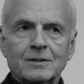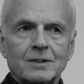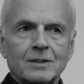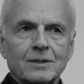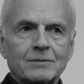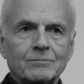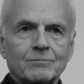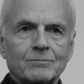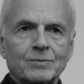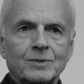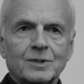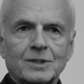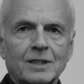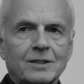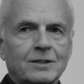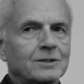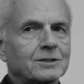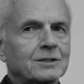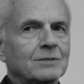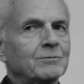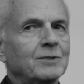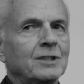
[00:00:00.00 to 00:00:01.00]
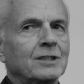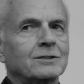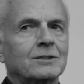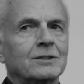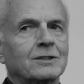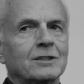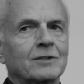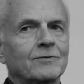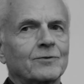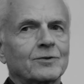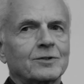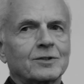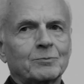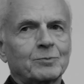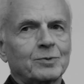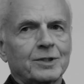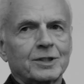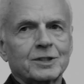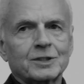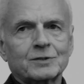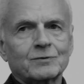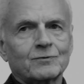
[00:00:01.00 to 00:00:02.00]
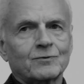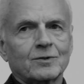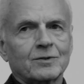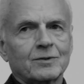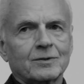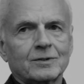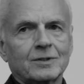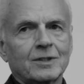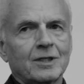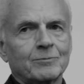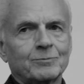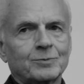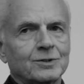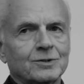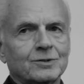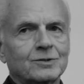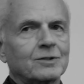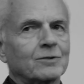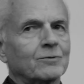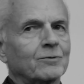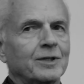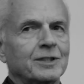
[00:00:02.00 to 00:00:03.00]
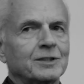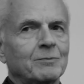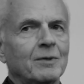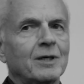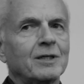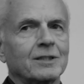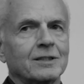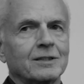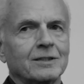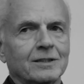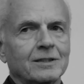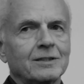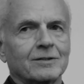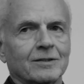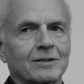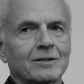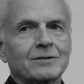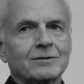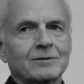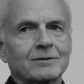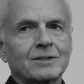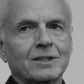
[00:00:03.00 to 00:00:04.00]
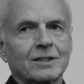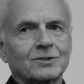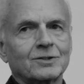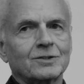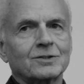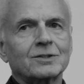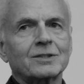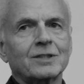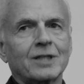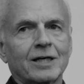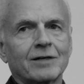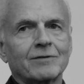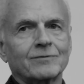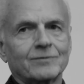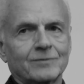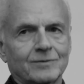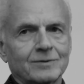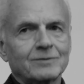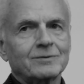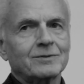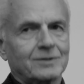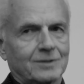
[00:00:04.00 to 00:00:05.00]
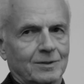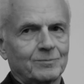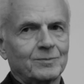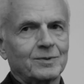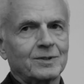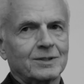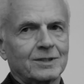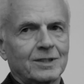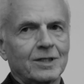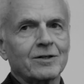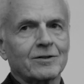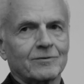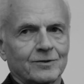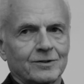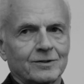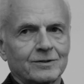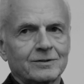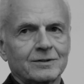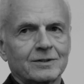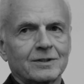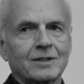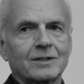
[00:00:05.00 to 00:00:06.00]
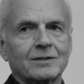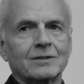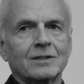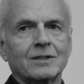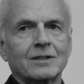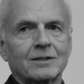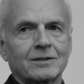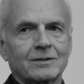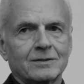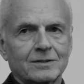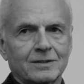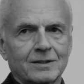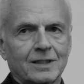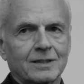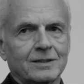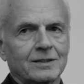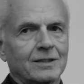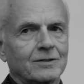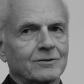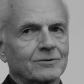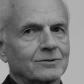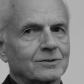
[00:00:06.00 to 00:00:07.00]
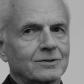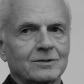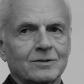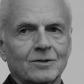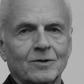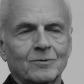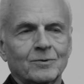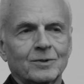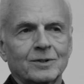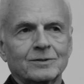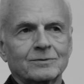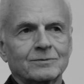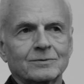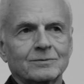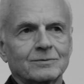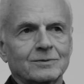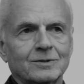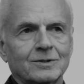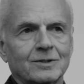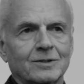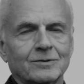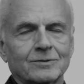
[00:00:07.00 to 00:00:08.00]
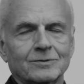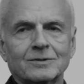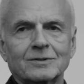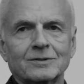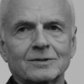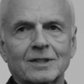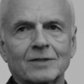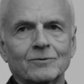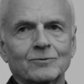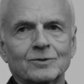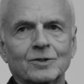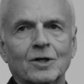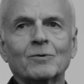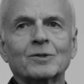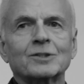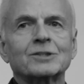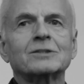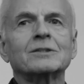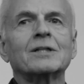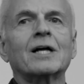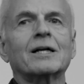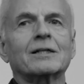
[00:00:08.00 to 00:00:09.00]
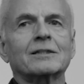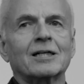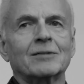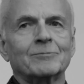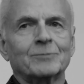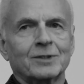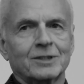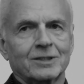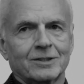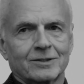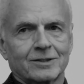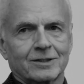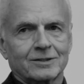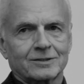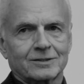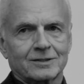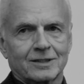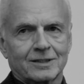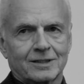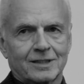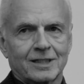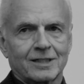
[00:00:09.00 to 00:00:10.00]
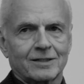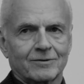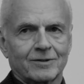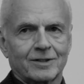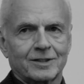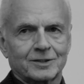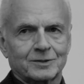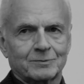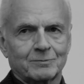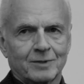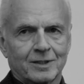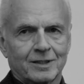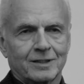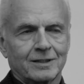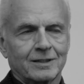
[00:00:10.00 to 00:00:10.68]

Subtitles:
But that doesn't mean it's a difficult place for companies to raise money either. They just have to be careful, and there's no one, no one's not coming here because they can't raise money.